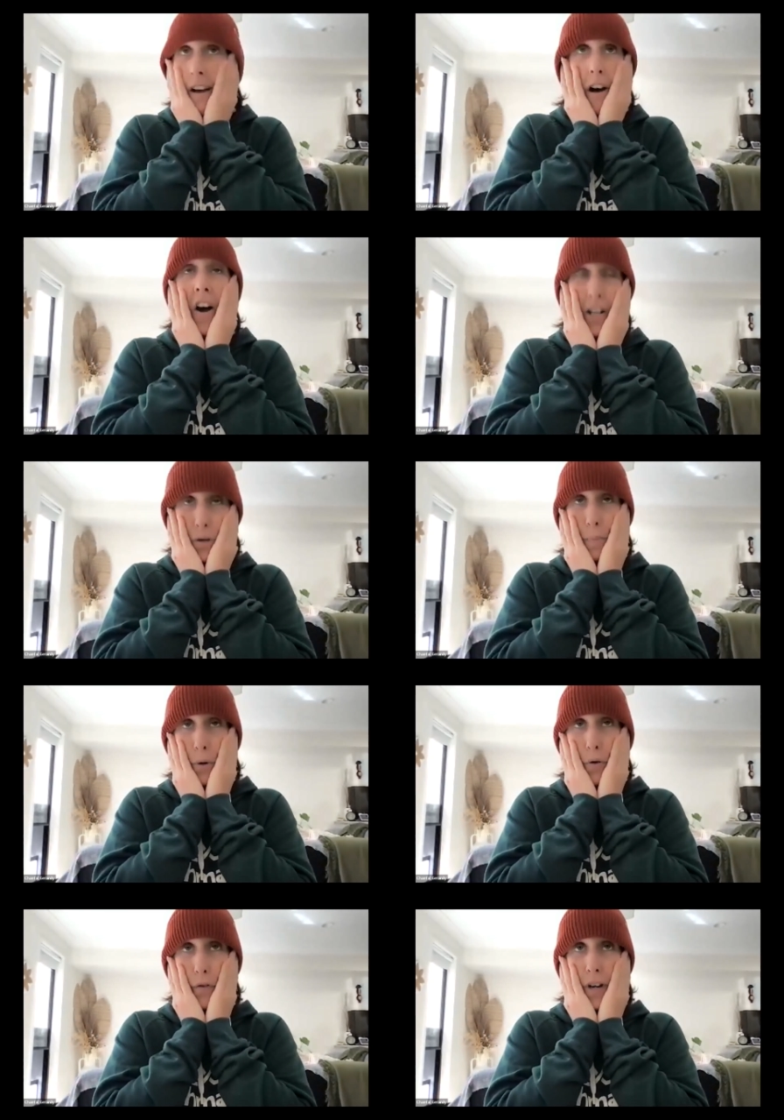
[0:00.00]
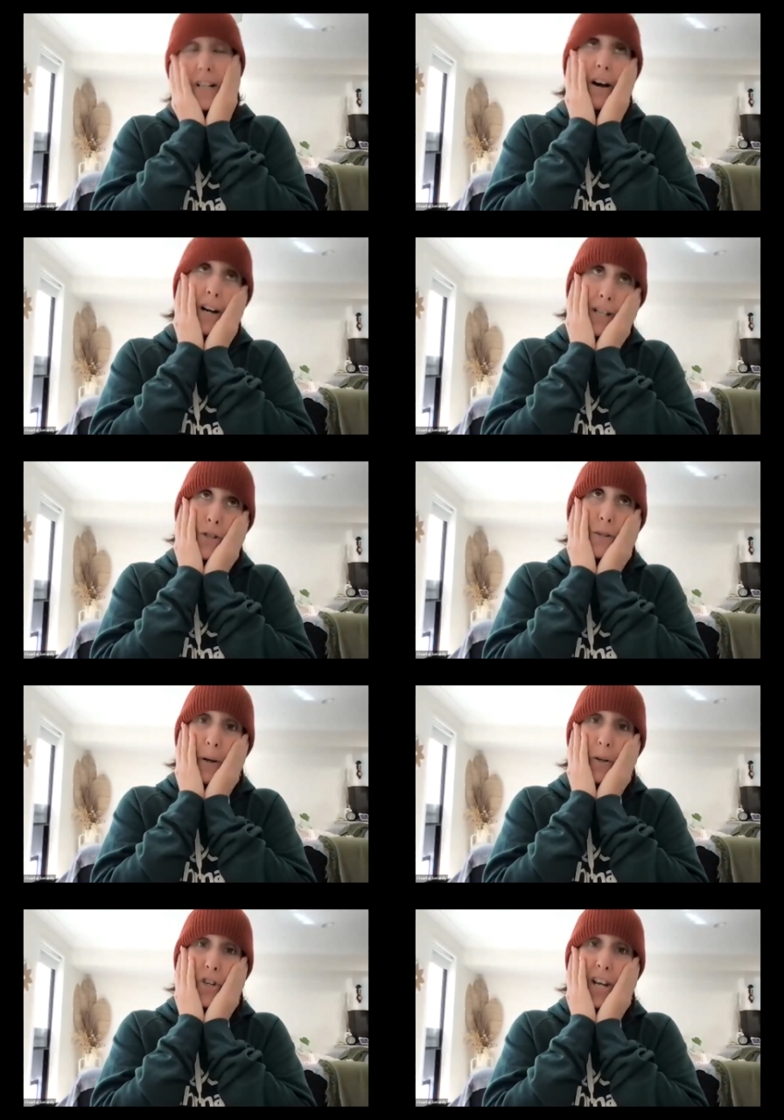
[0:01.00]
I do proofread, I do
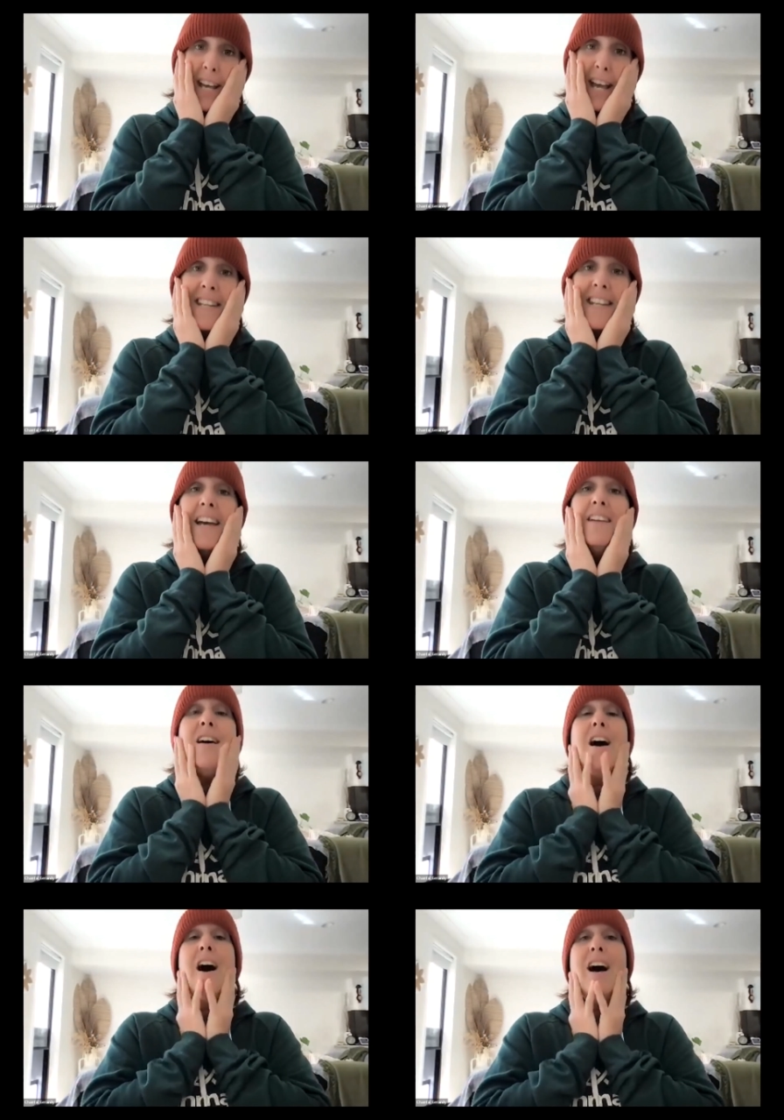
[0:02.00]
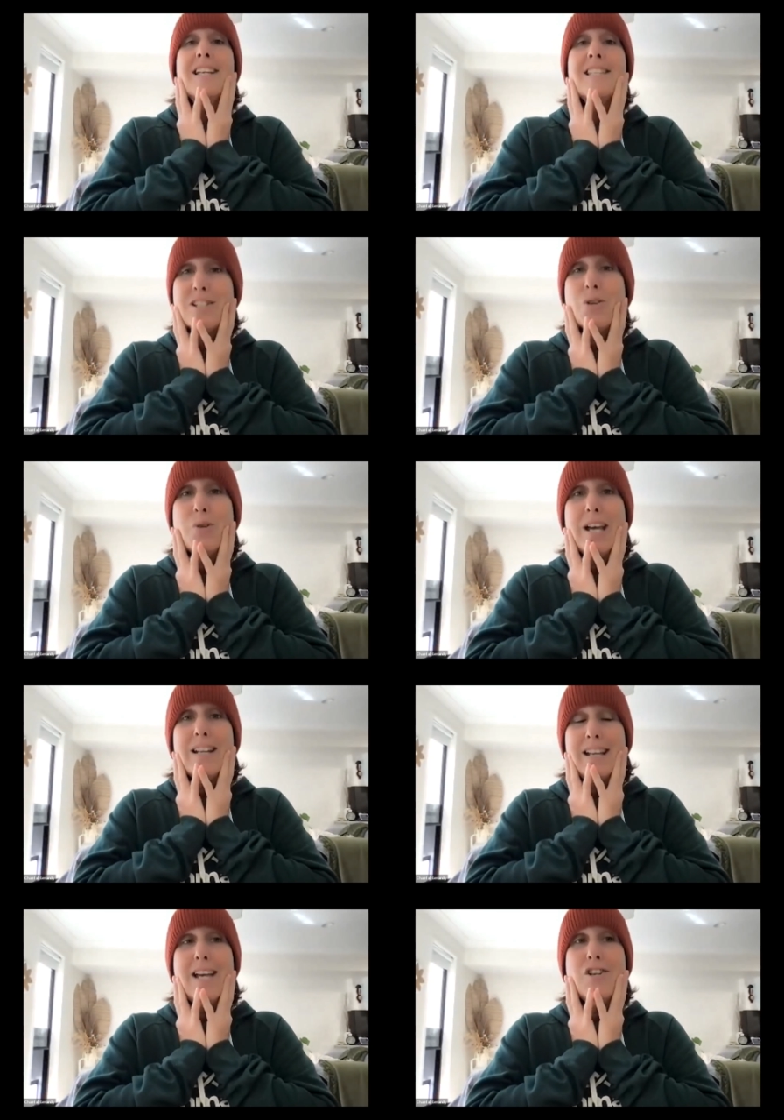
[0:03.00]
spell check, and yet I still get
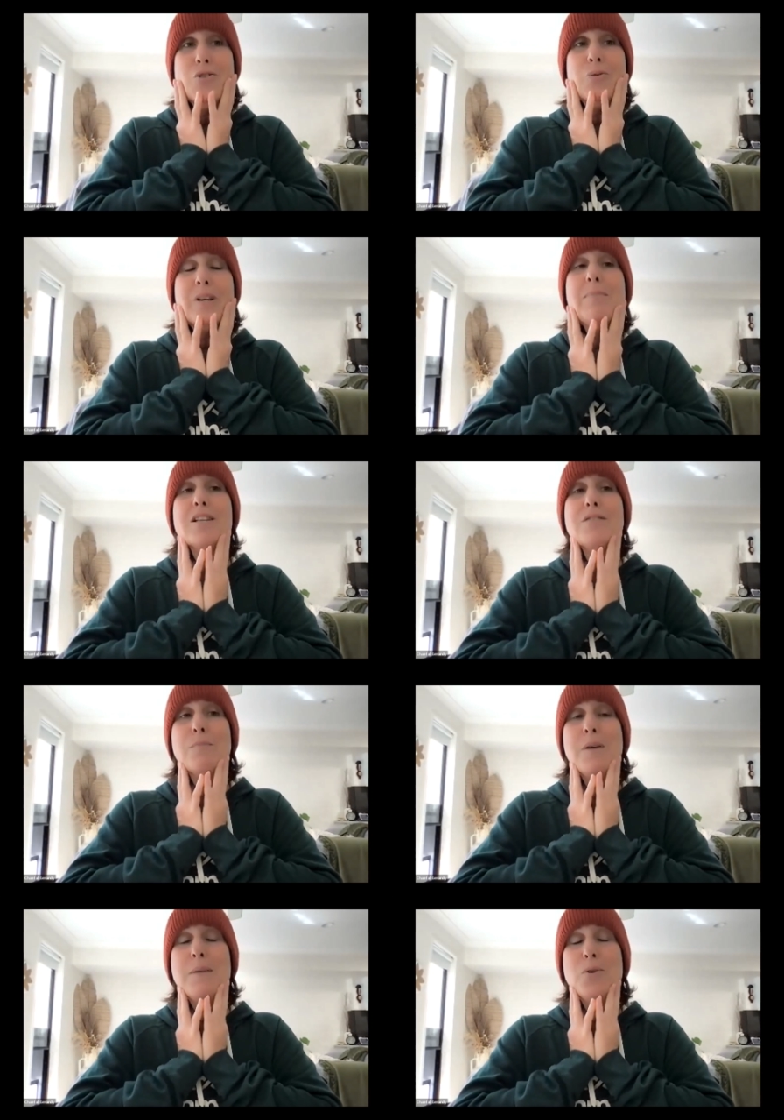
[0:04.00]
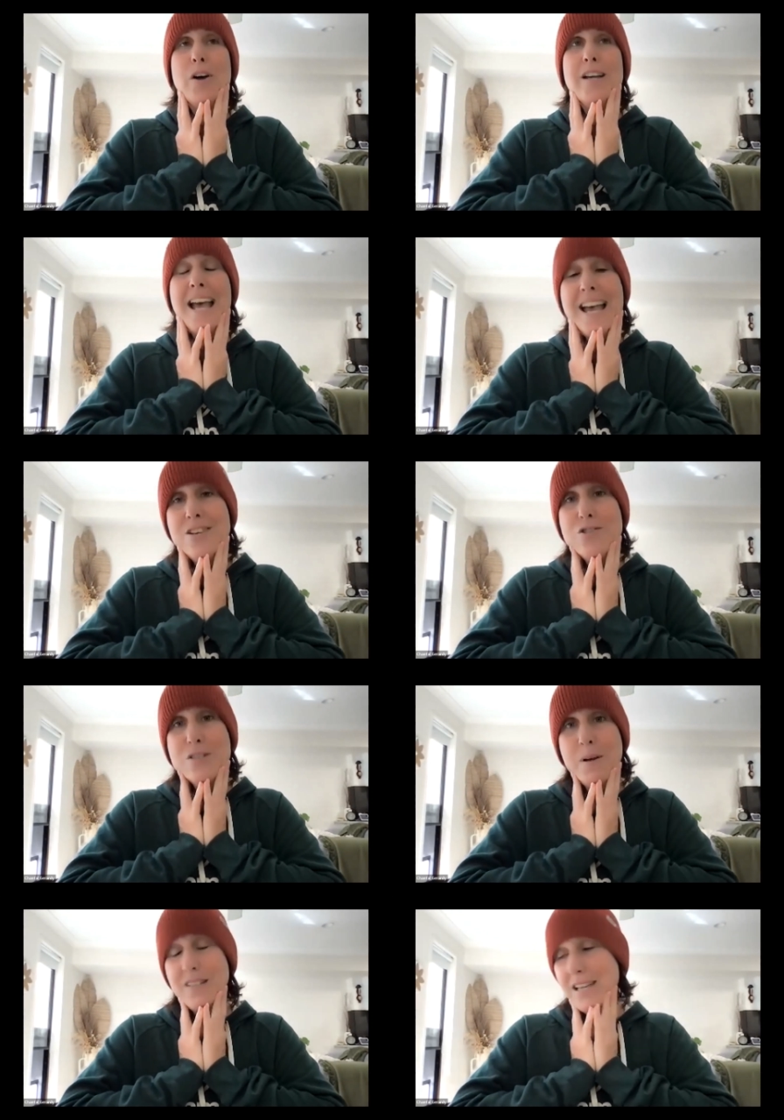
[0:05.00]
occasional emails from people going, hey, you
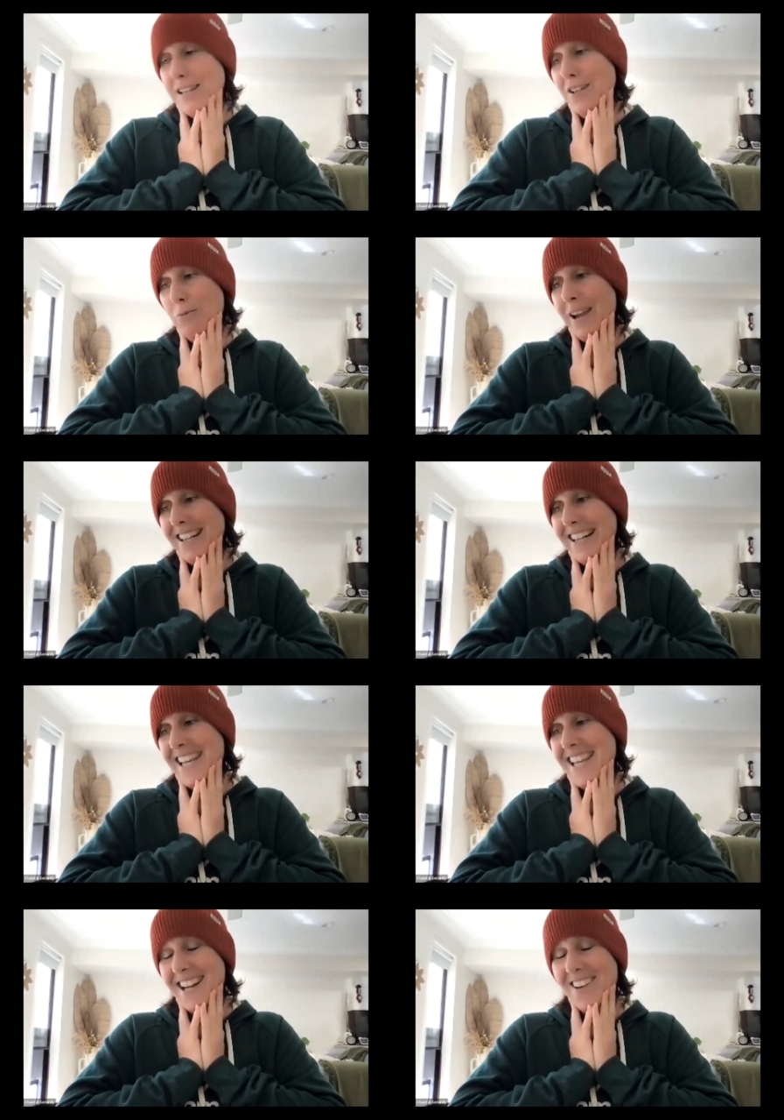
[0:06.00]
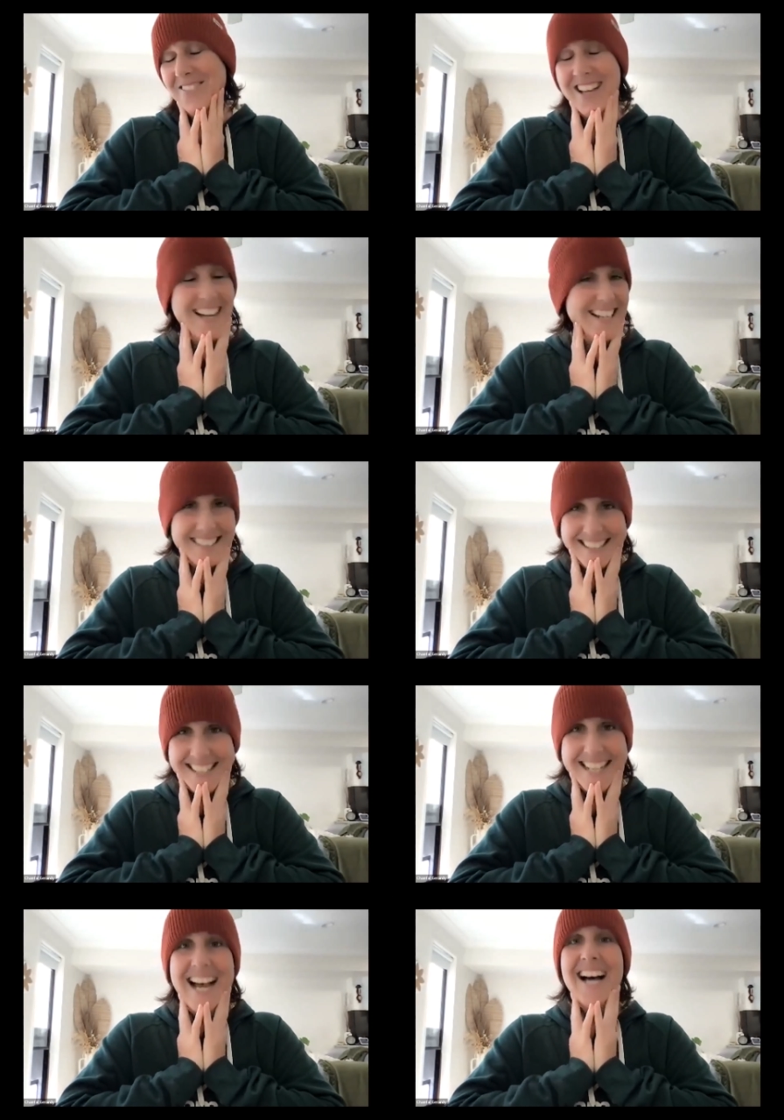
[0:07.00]
spelled that incorrectly. And I'm like,
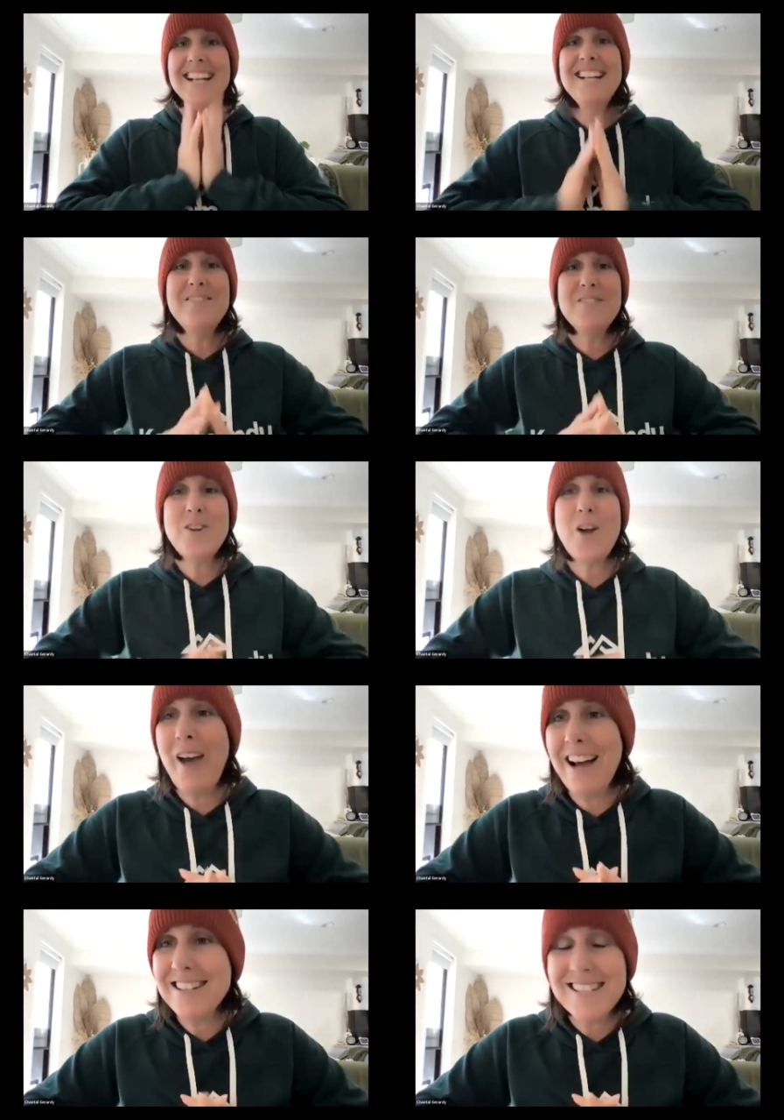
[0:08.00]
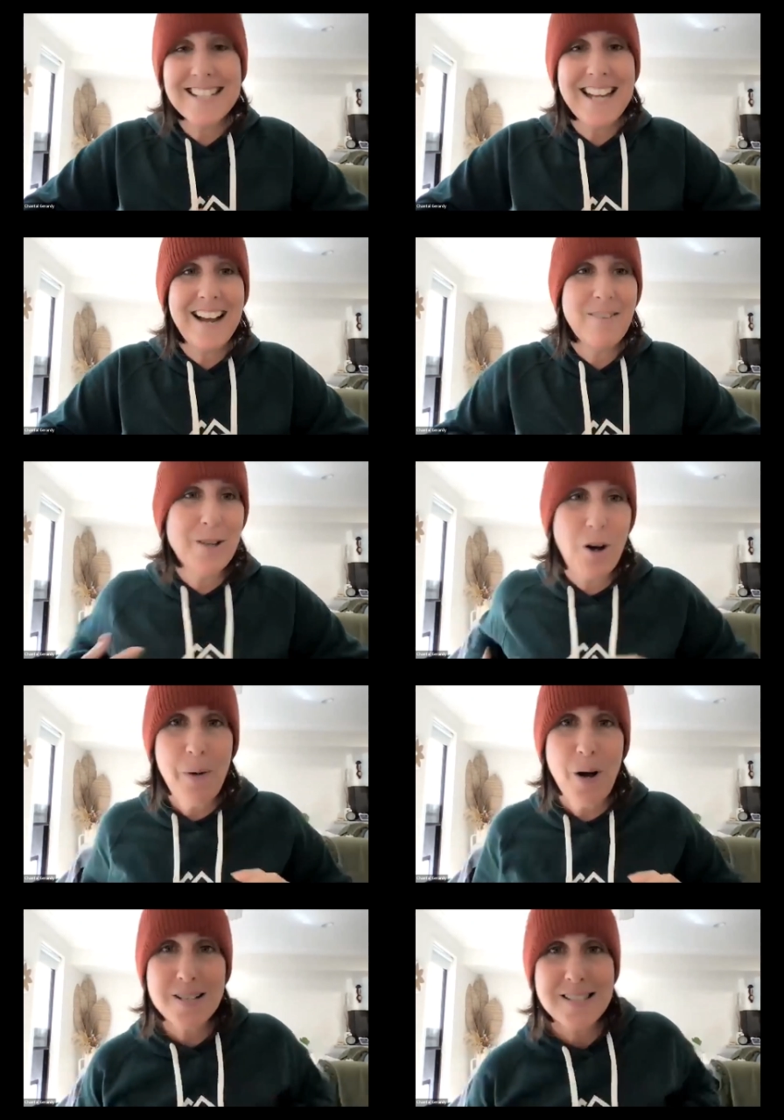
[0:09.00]
I don't even know how it got
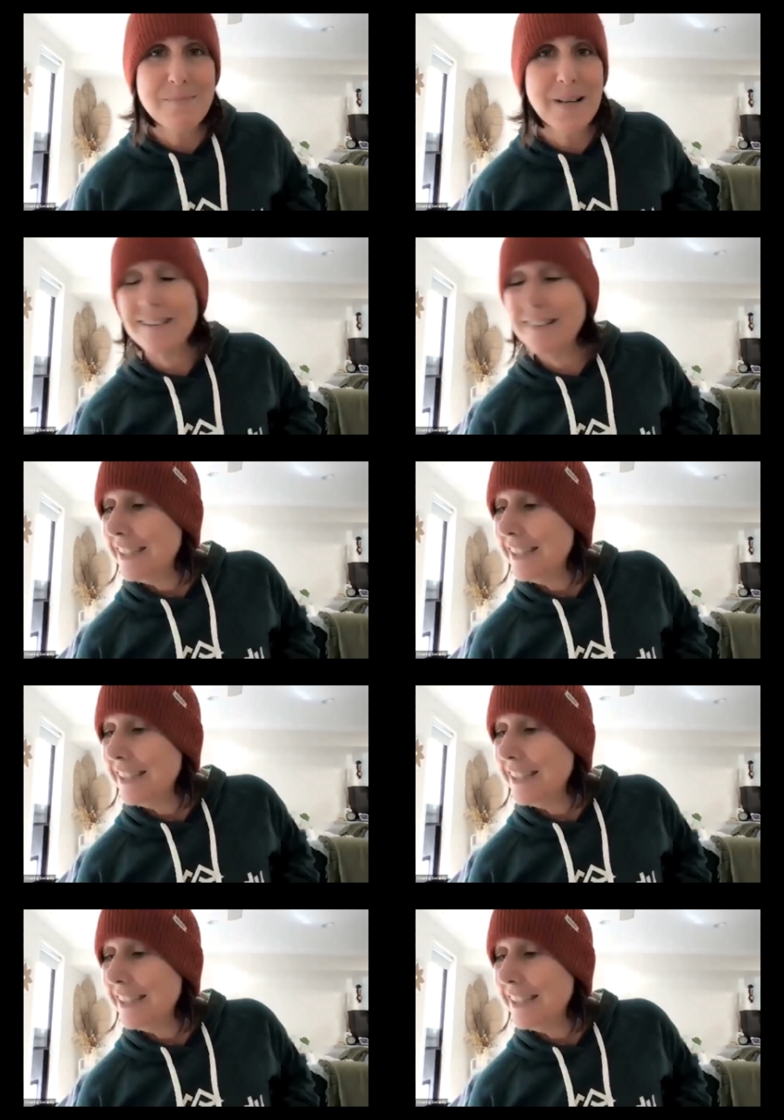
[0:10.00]
past me.